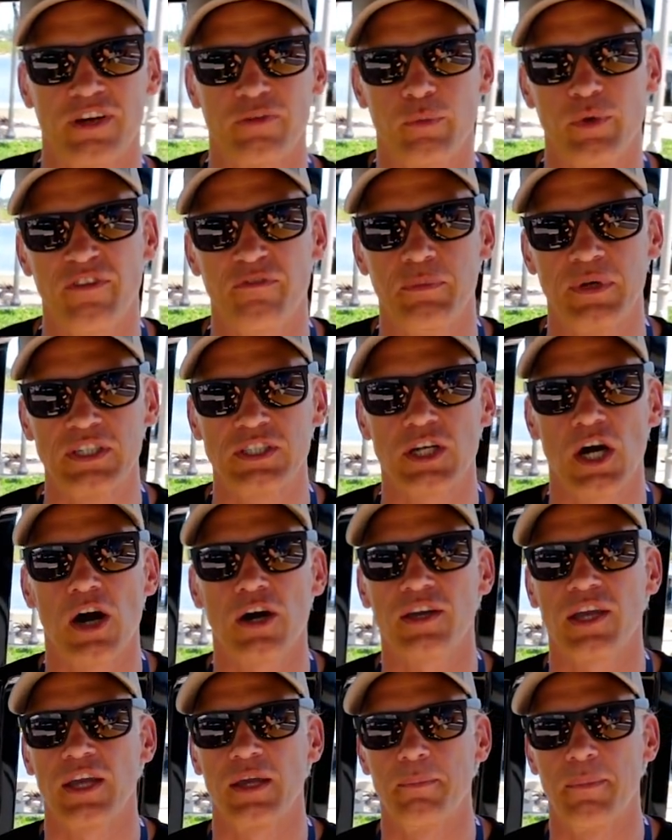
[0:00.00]
that we've been
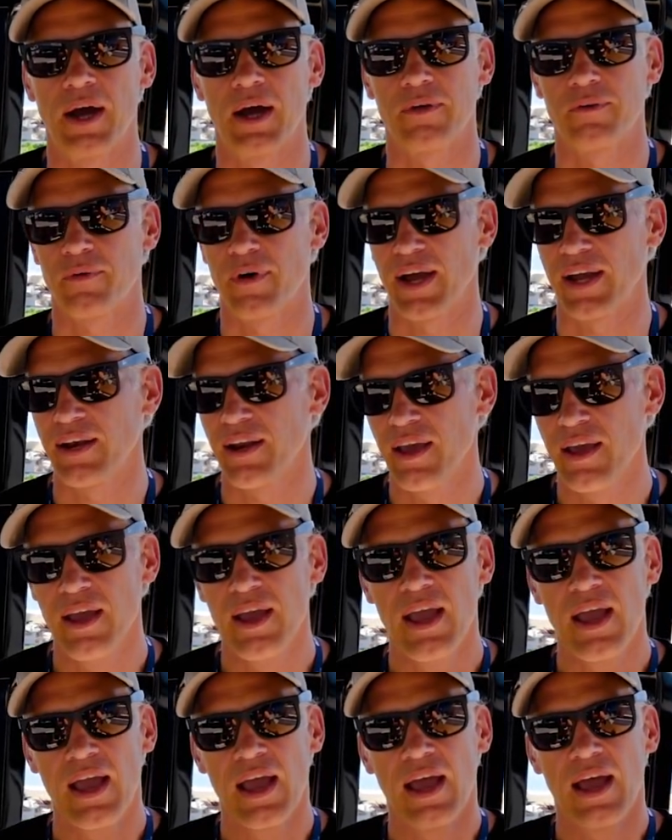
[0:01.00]
talking about, right?
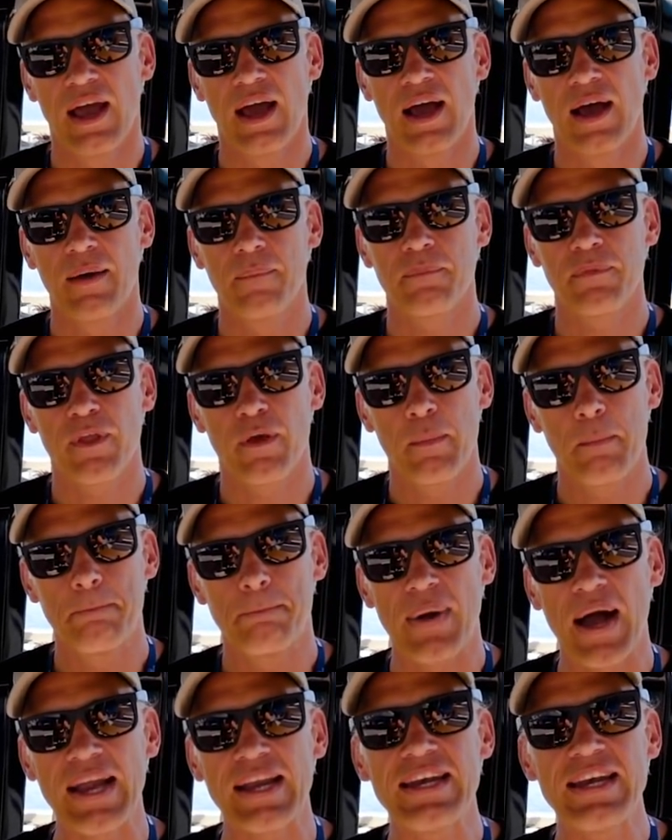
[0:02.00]

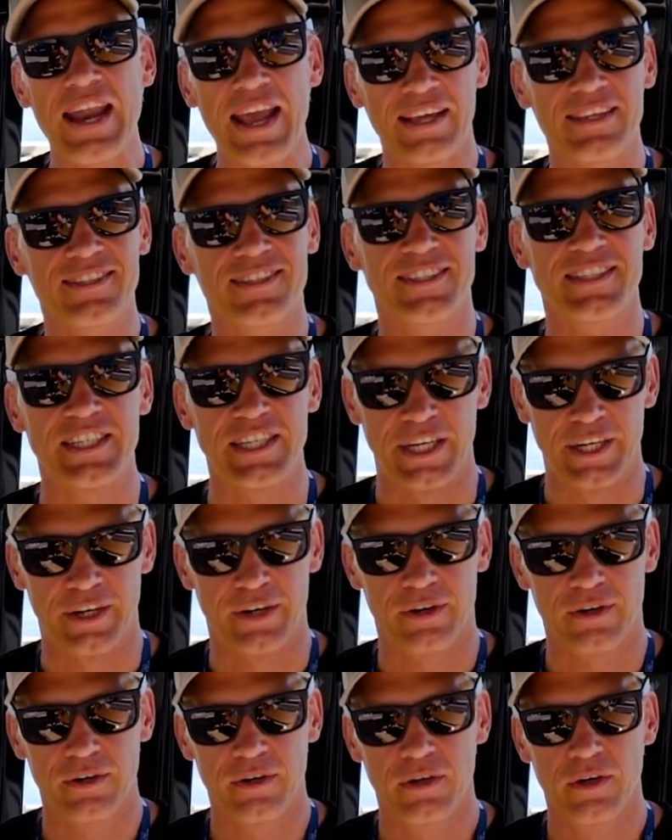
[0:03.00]
By next
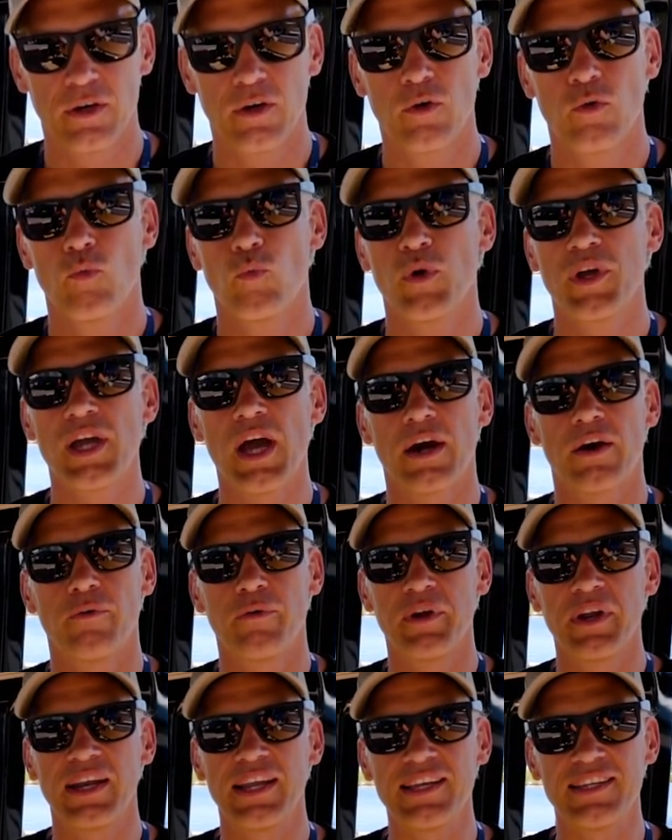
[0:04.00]
year, we're going to
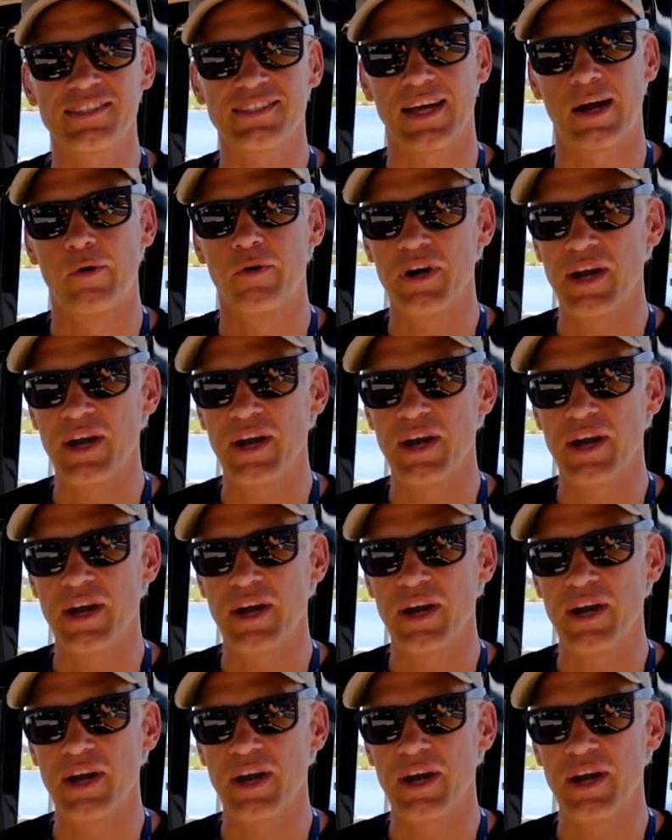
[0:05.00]
release our